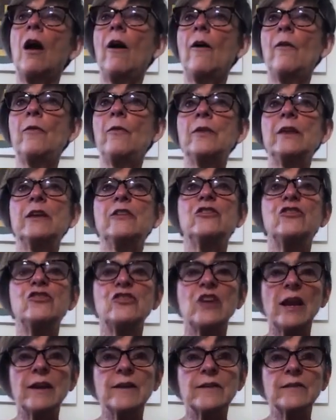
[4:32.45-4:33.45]
on the
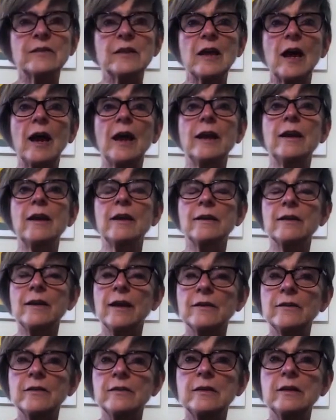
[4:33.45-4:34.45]
genocide
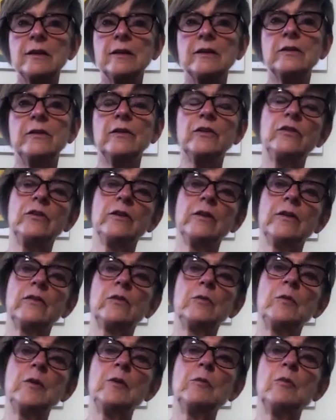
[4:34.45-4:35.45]
against the indigenous
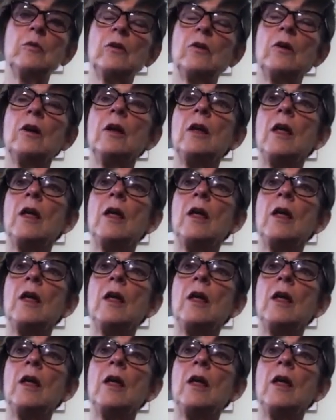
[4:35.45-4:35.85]
people,